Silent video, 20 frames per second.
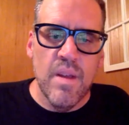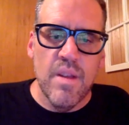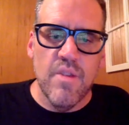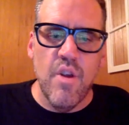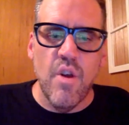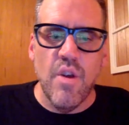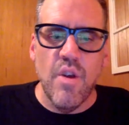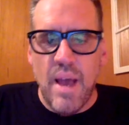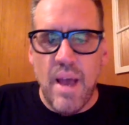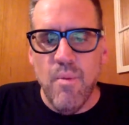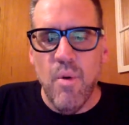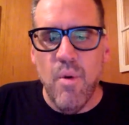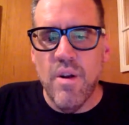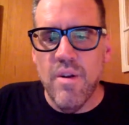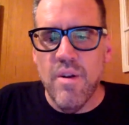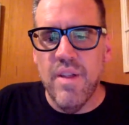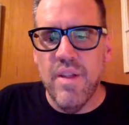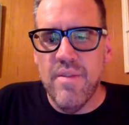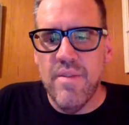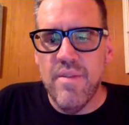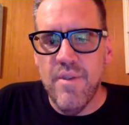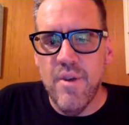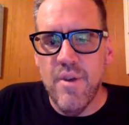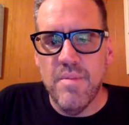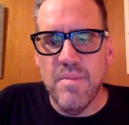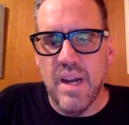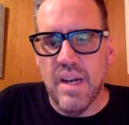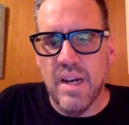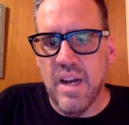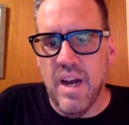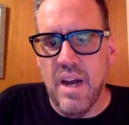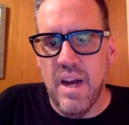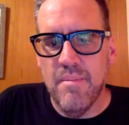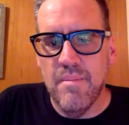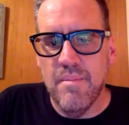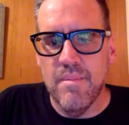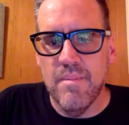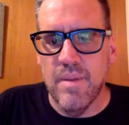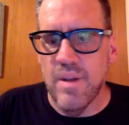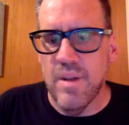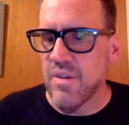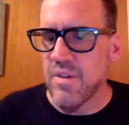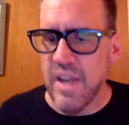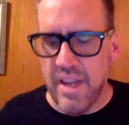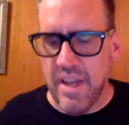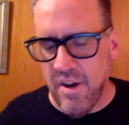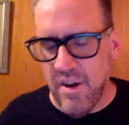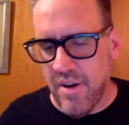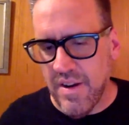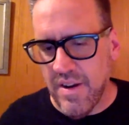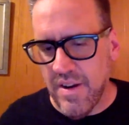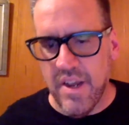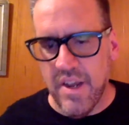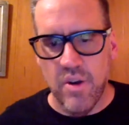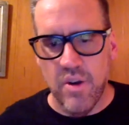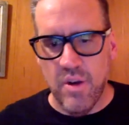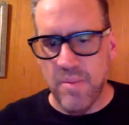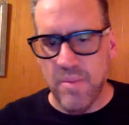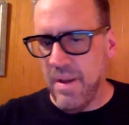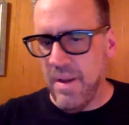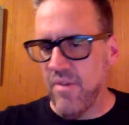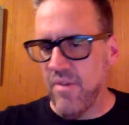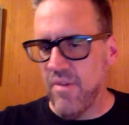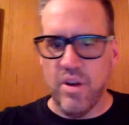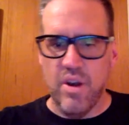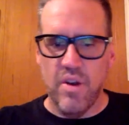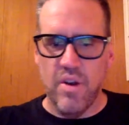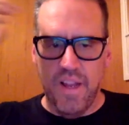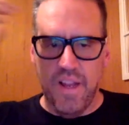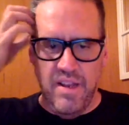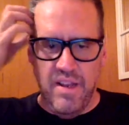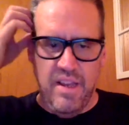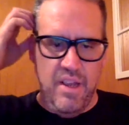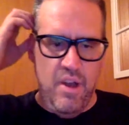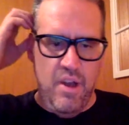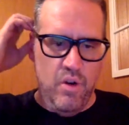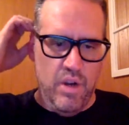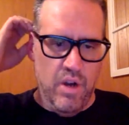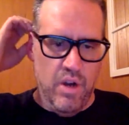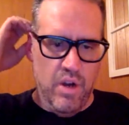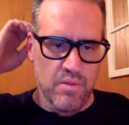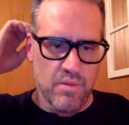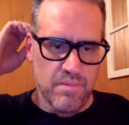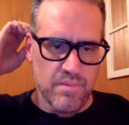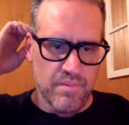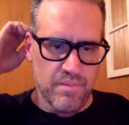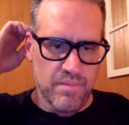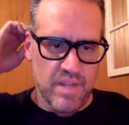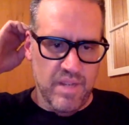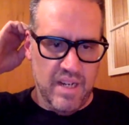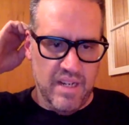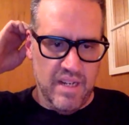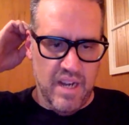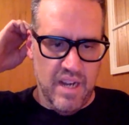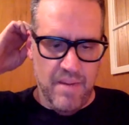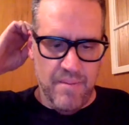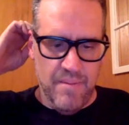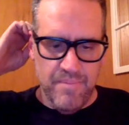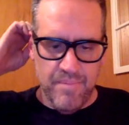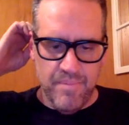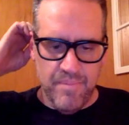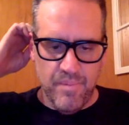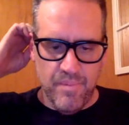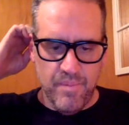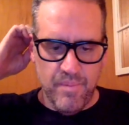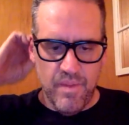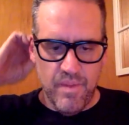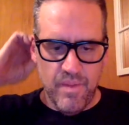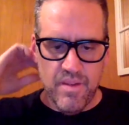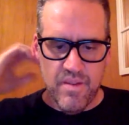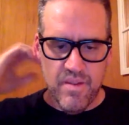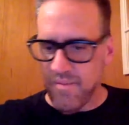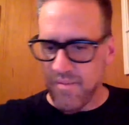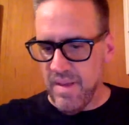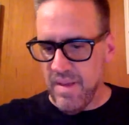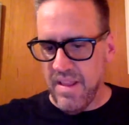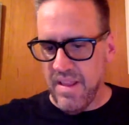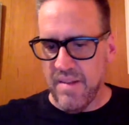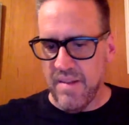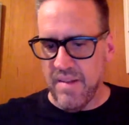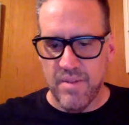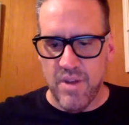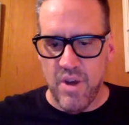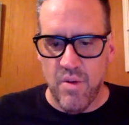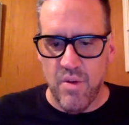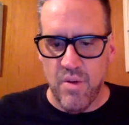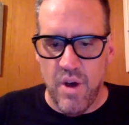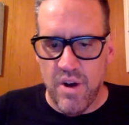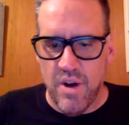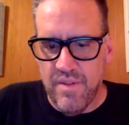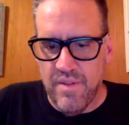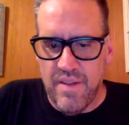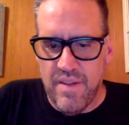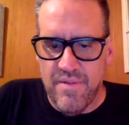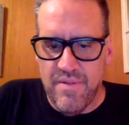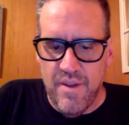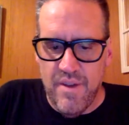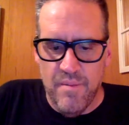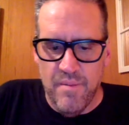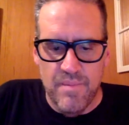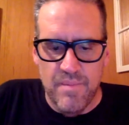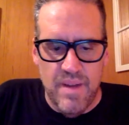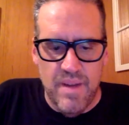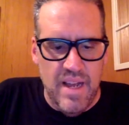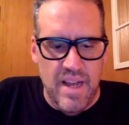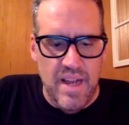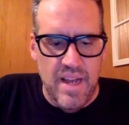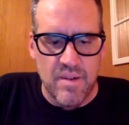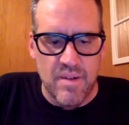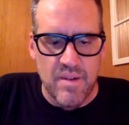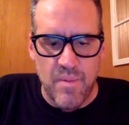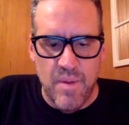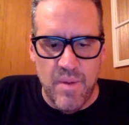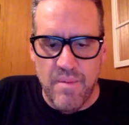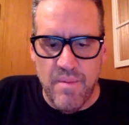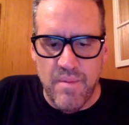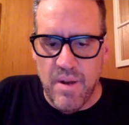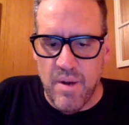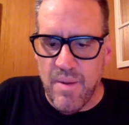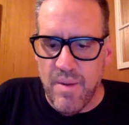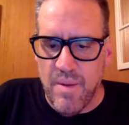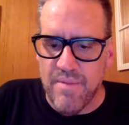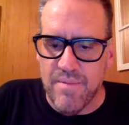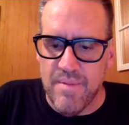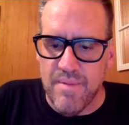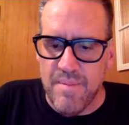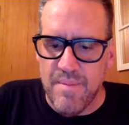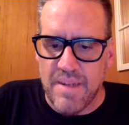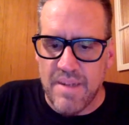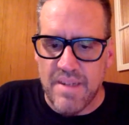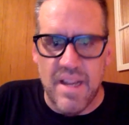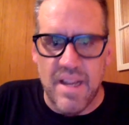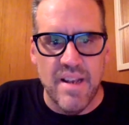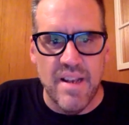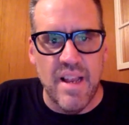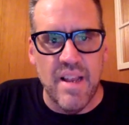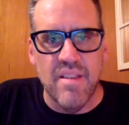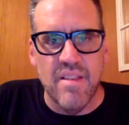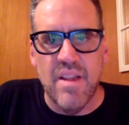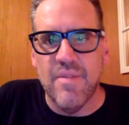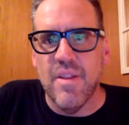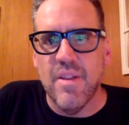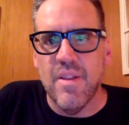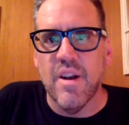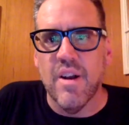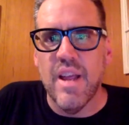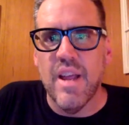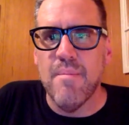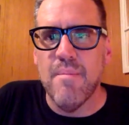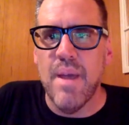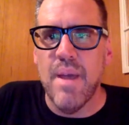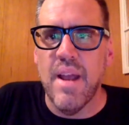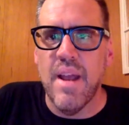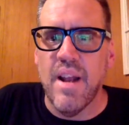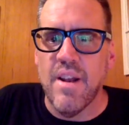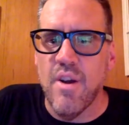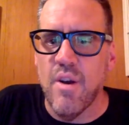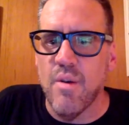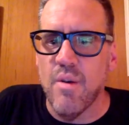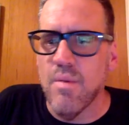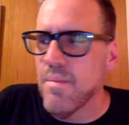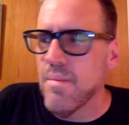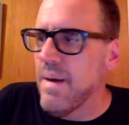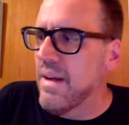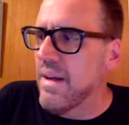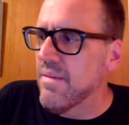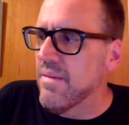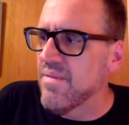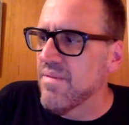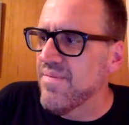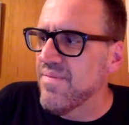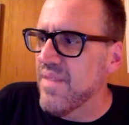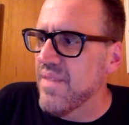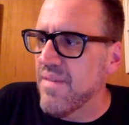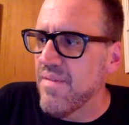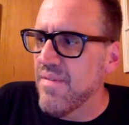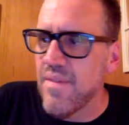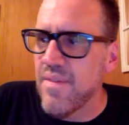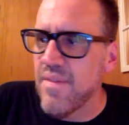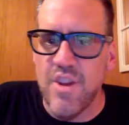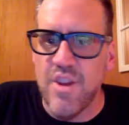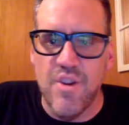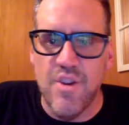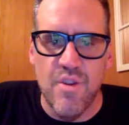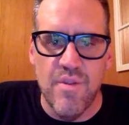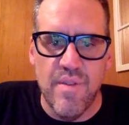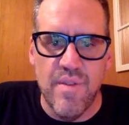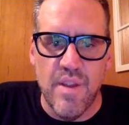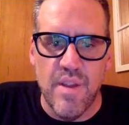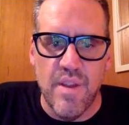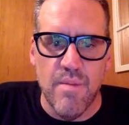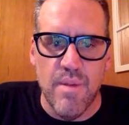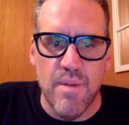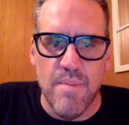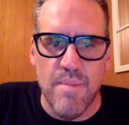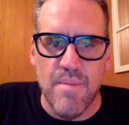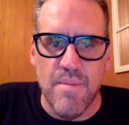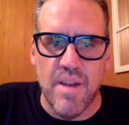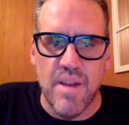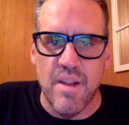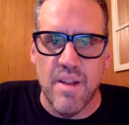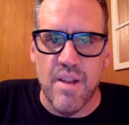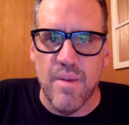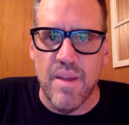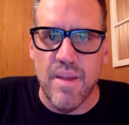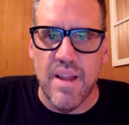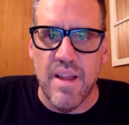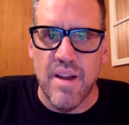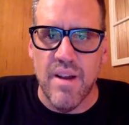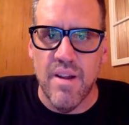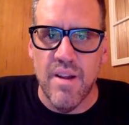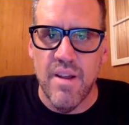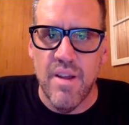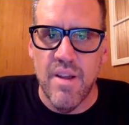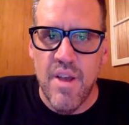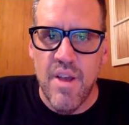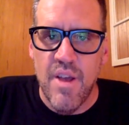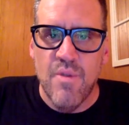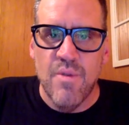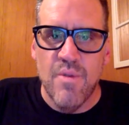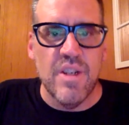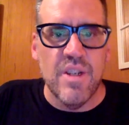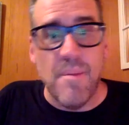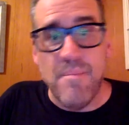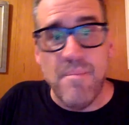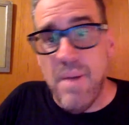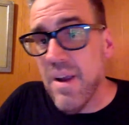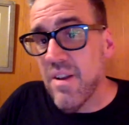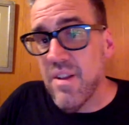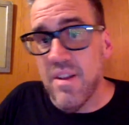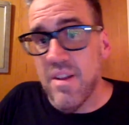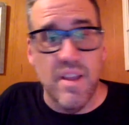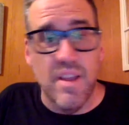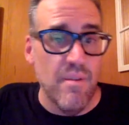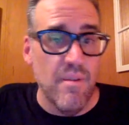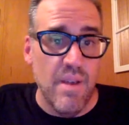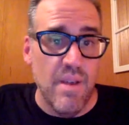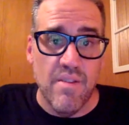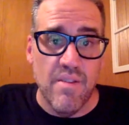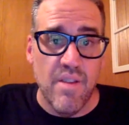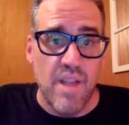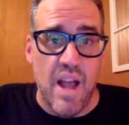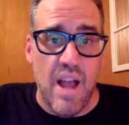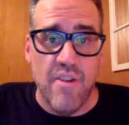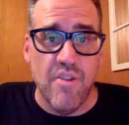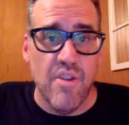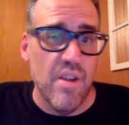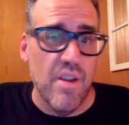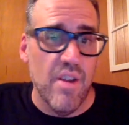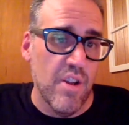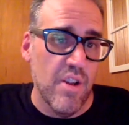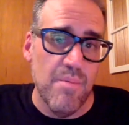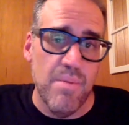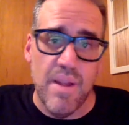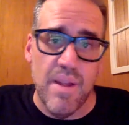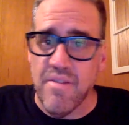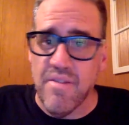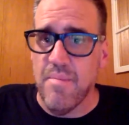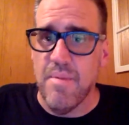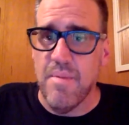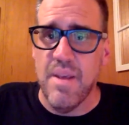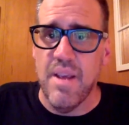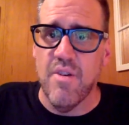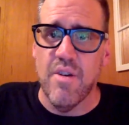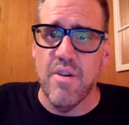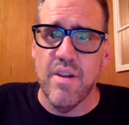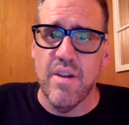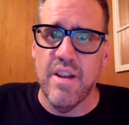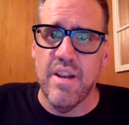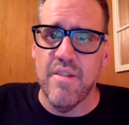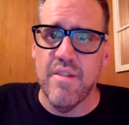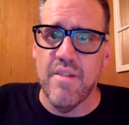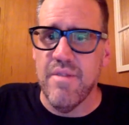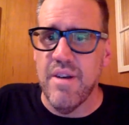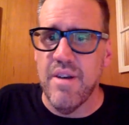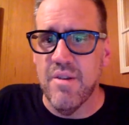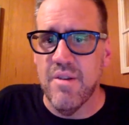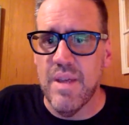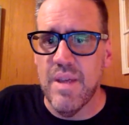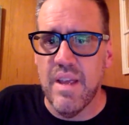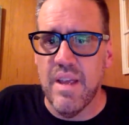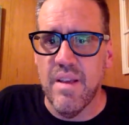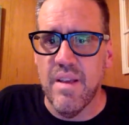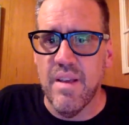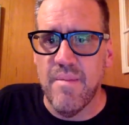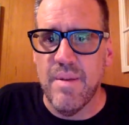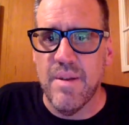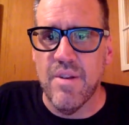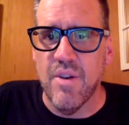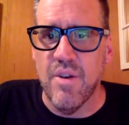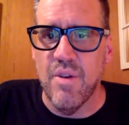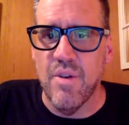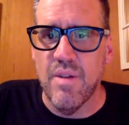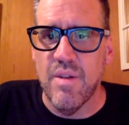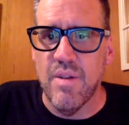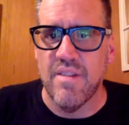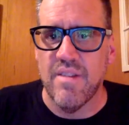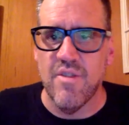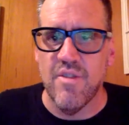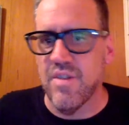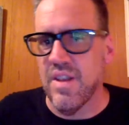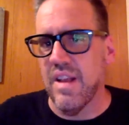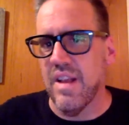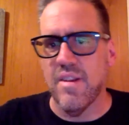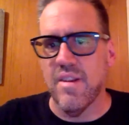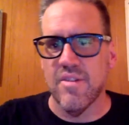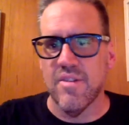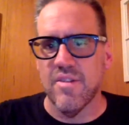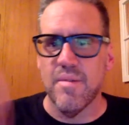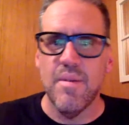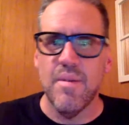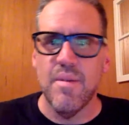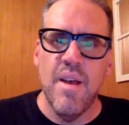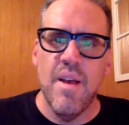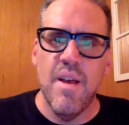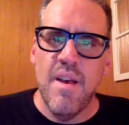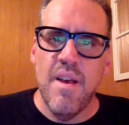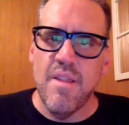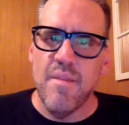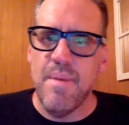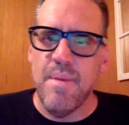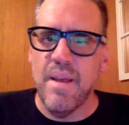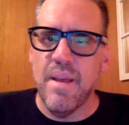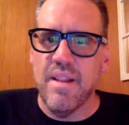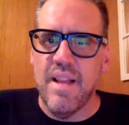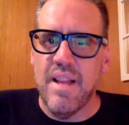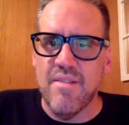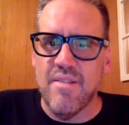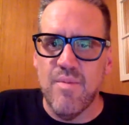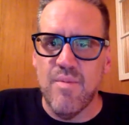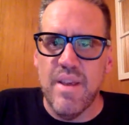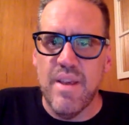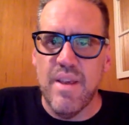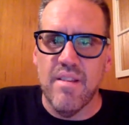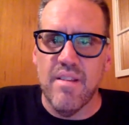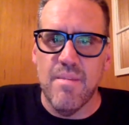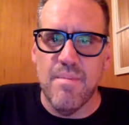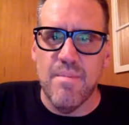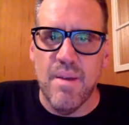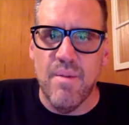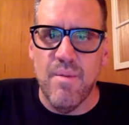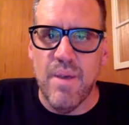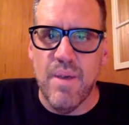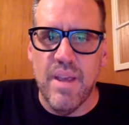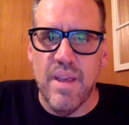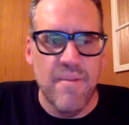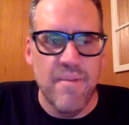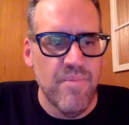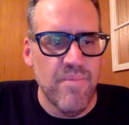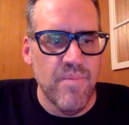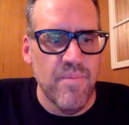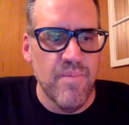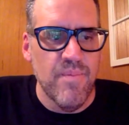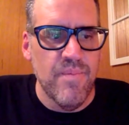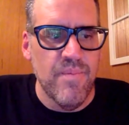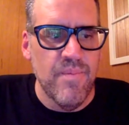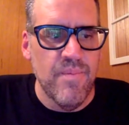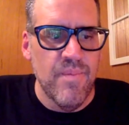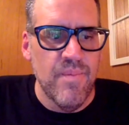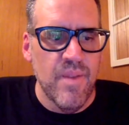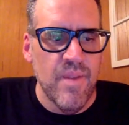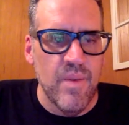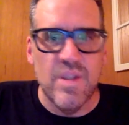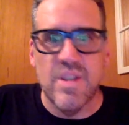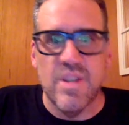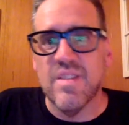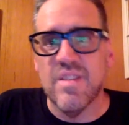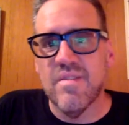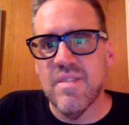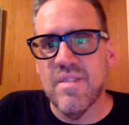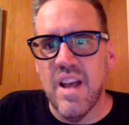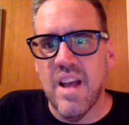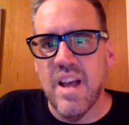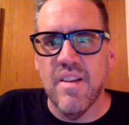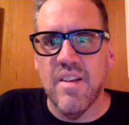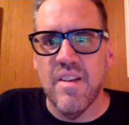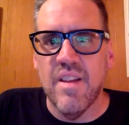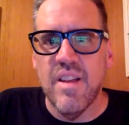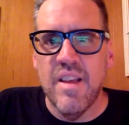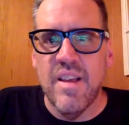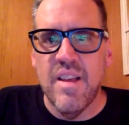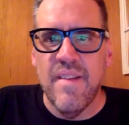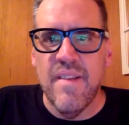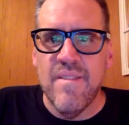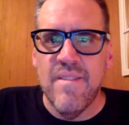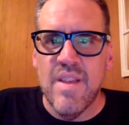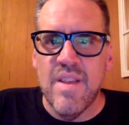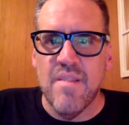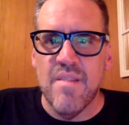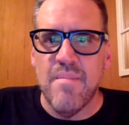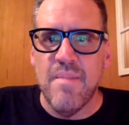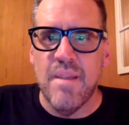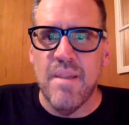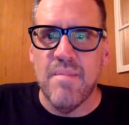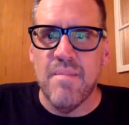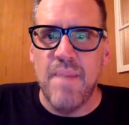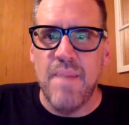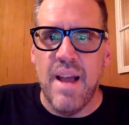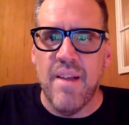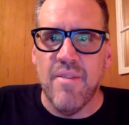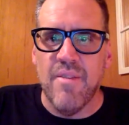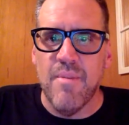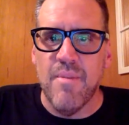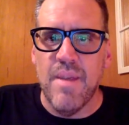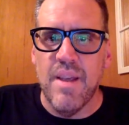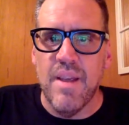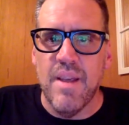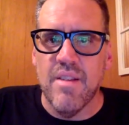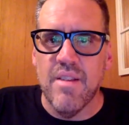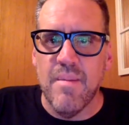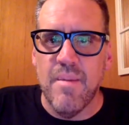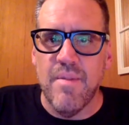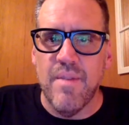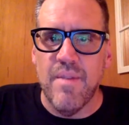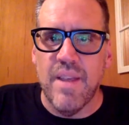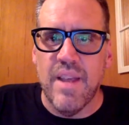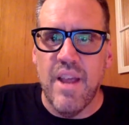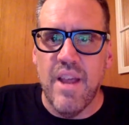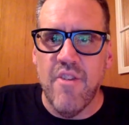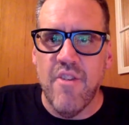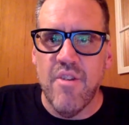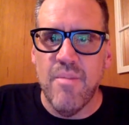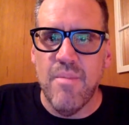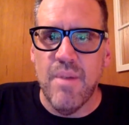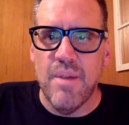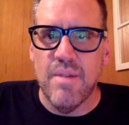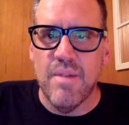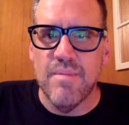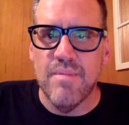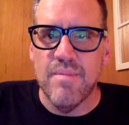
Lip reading: so yeah, wateroflifefilm.com. It'll take you to our Indiegogo or go to indiegogo.com and then go to Water of Life Film. And we have about 10 days left in our campaign. I know we're about 52, 53% of the way there, which apparently is actually a good place to be going into your final week. I've been told, as you said, the last week is the big week, which kind of is a mixed bag for me because I'm on vacation, but